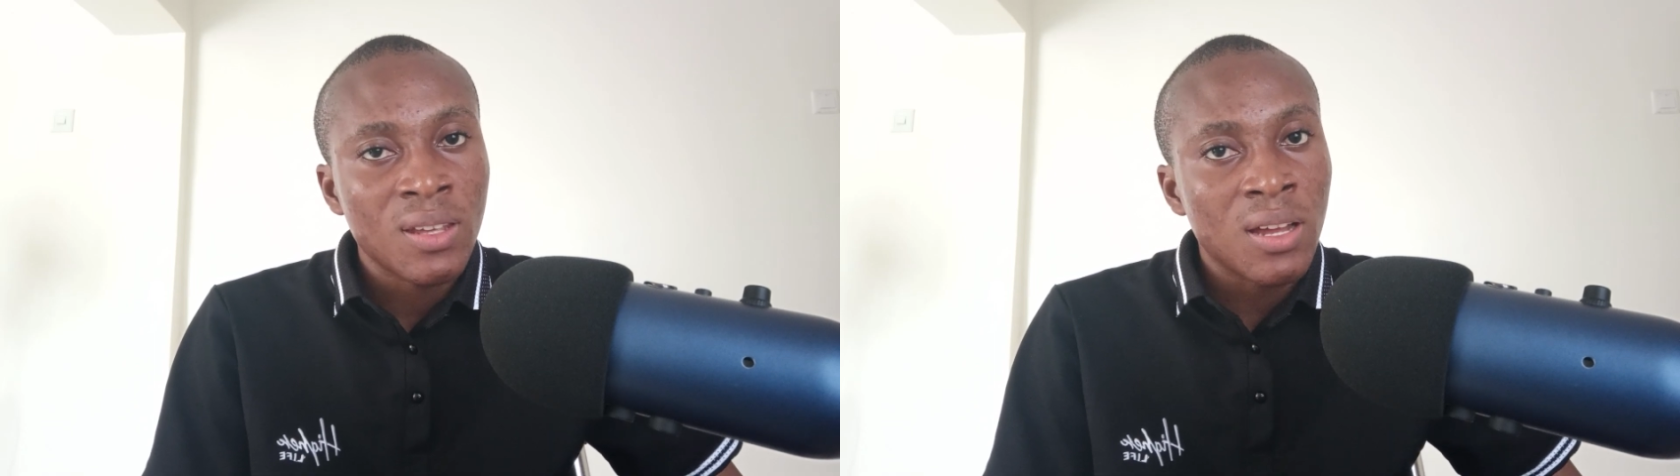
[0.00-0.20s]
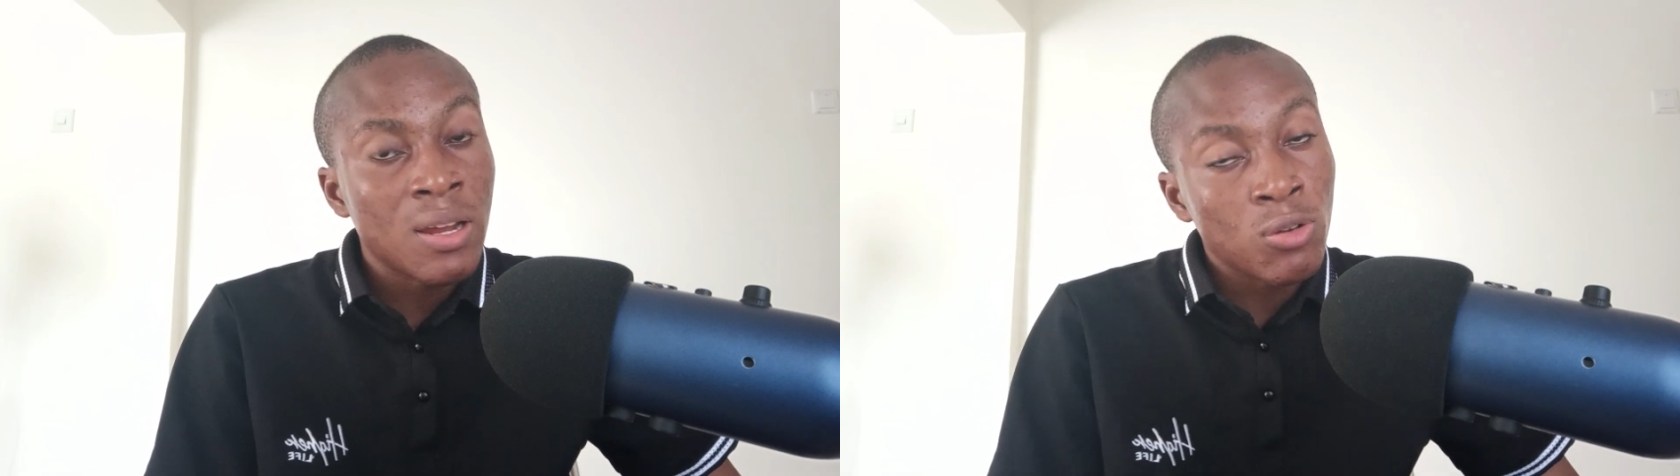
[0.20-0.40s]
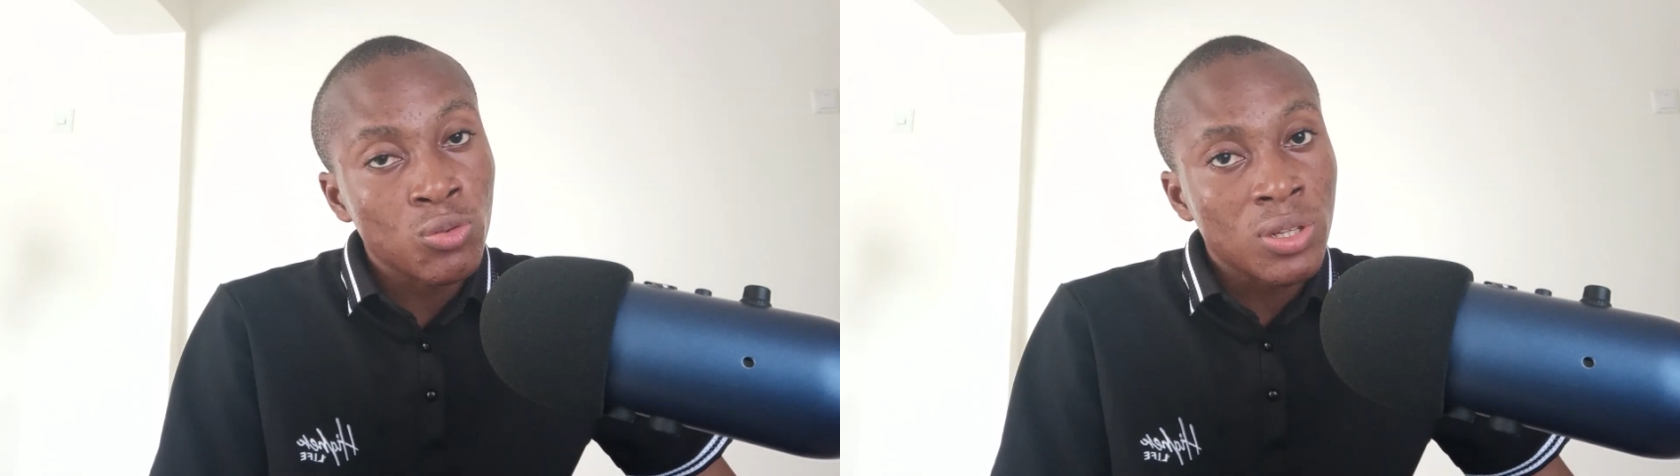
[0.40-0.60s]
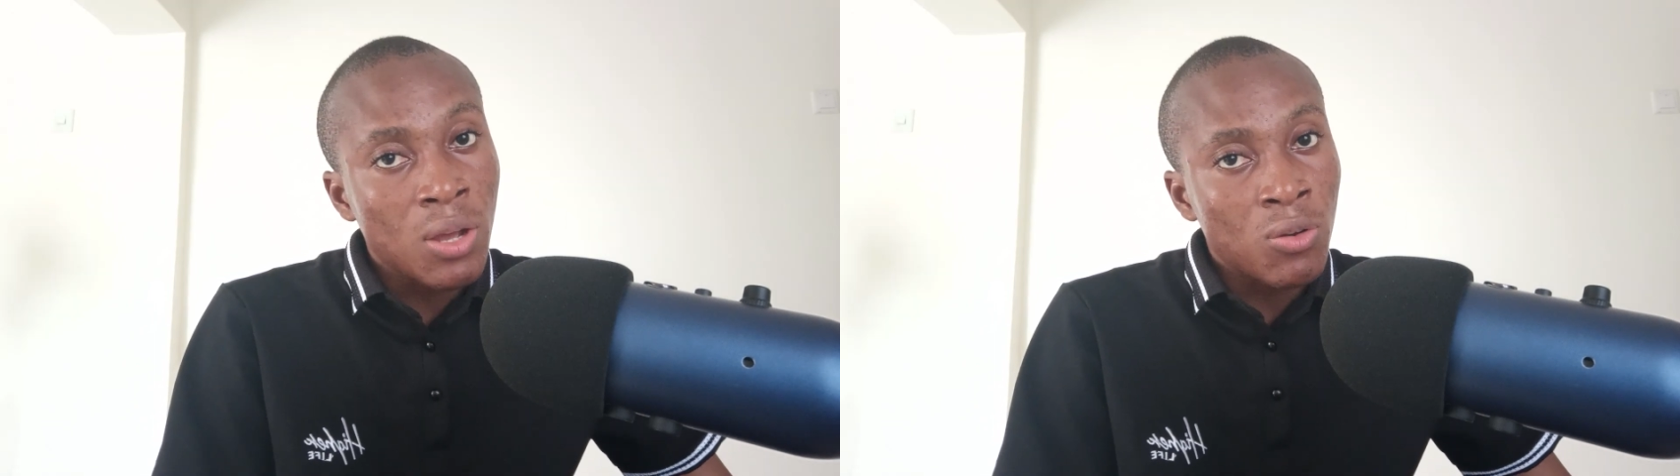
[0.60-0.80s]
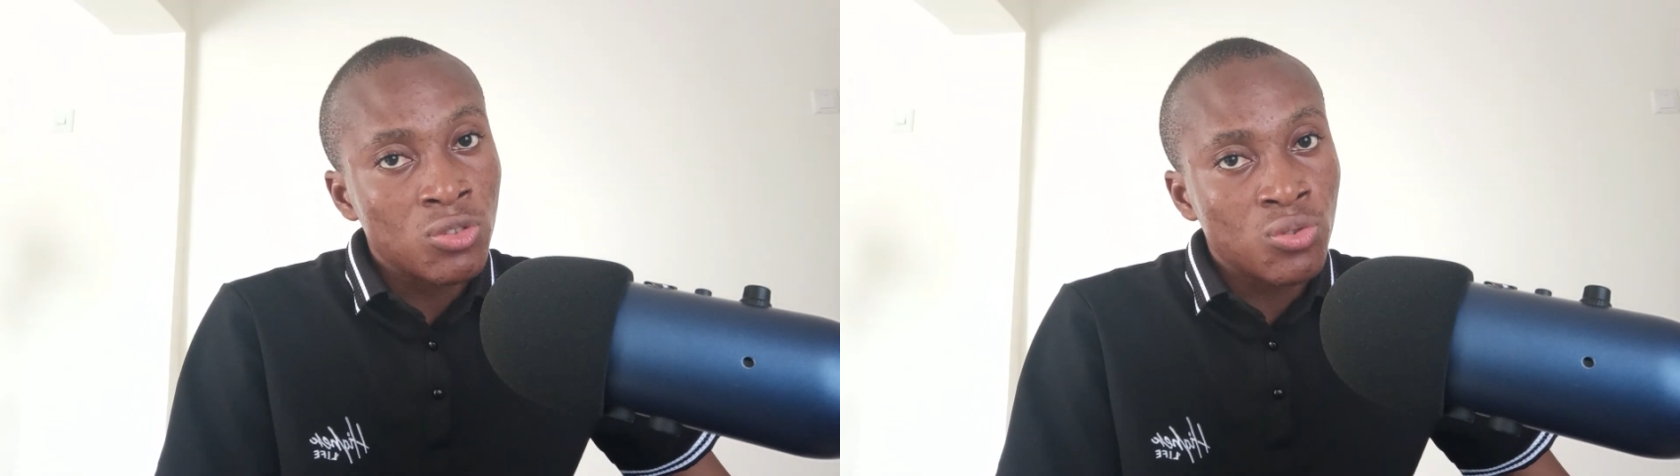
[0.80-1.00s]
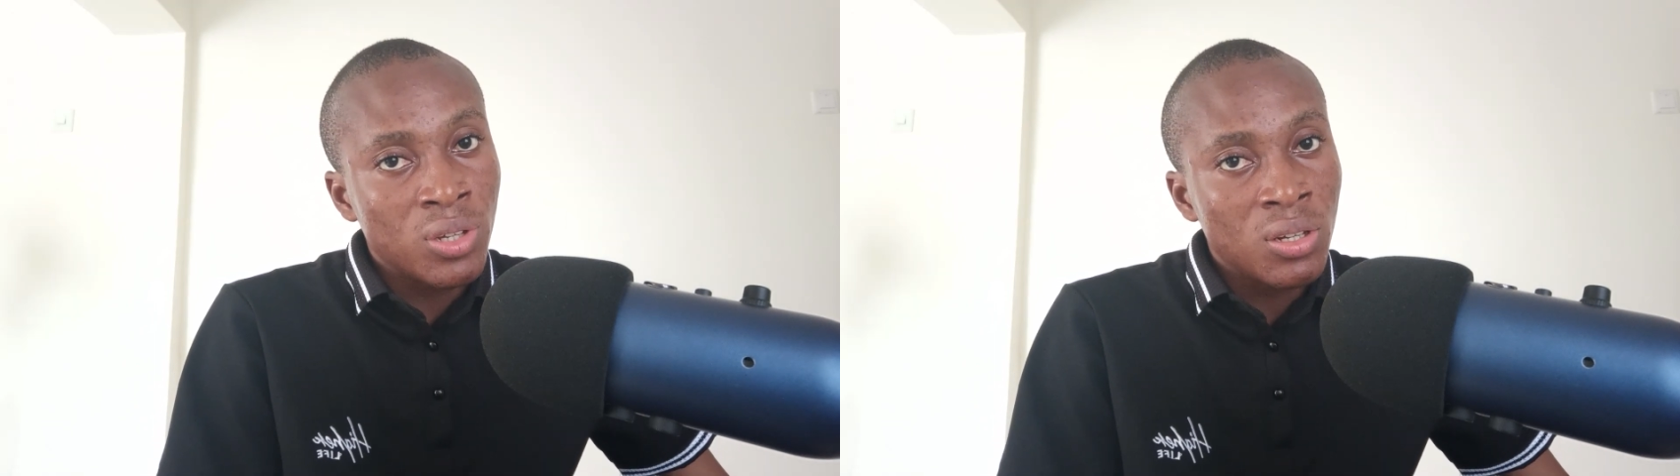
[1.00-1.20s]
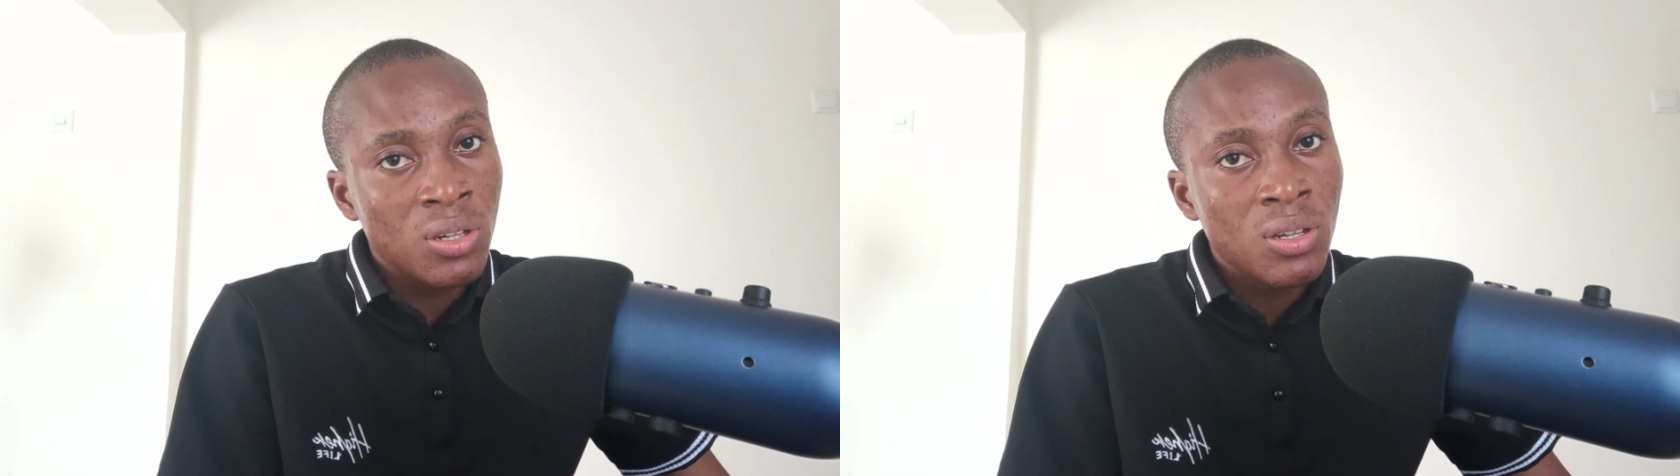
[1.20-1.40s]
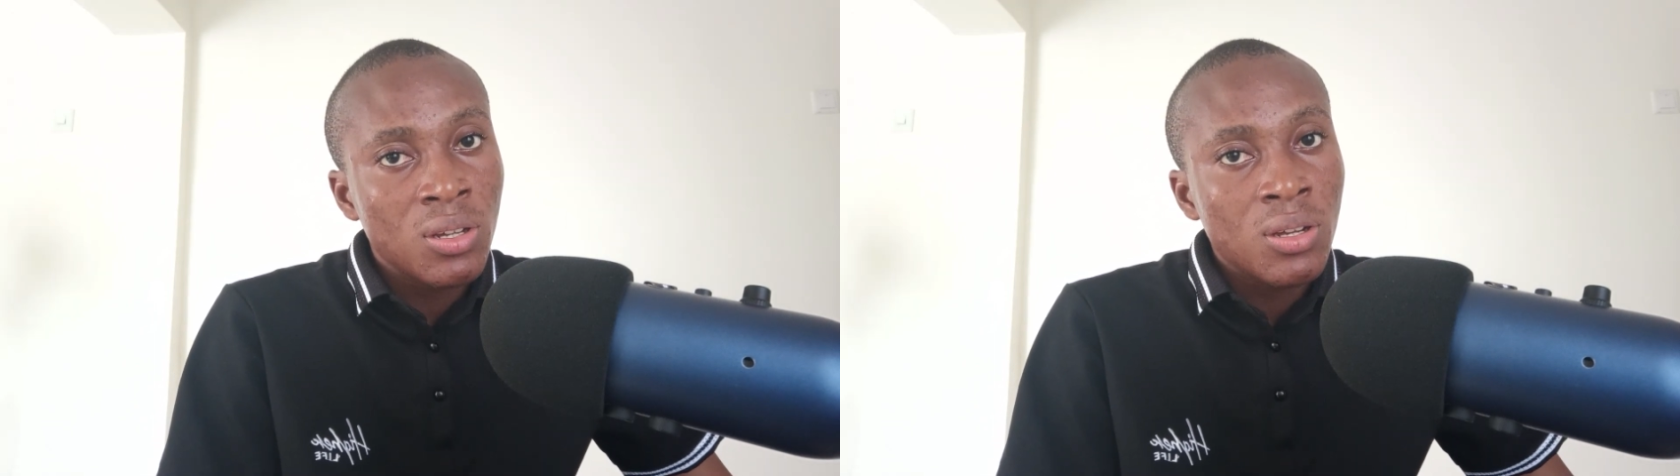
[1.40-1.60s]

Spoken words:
Yeah, that was what I was doing